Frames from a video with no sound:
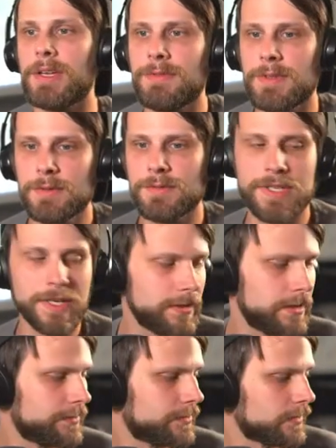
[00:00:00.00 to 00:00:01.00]
If you have done
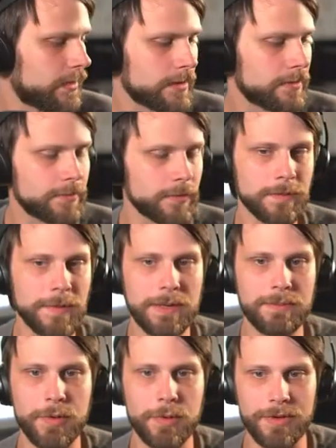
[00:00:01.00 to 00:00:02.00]
this
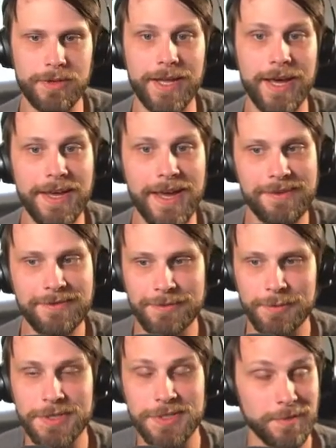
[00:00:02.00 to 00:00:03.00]
format more than I have,
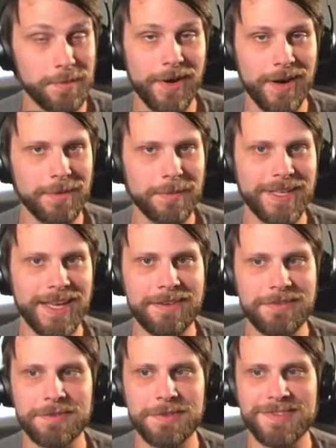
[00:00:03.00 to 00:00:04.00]
which you probably
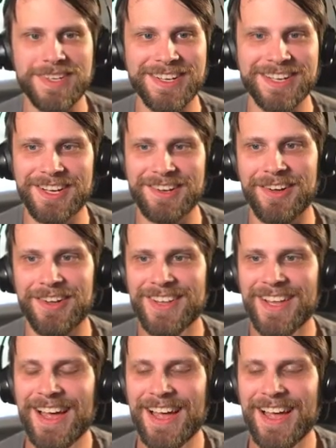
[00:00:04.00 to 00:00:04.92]
have if you've done it at all,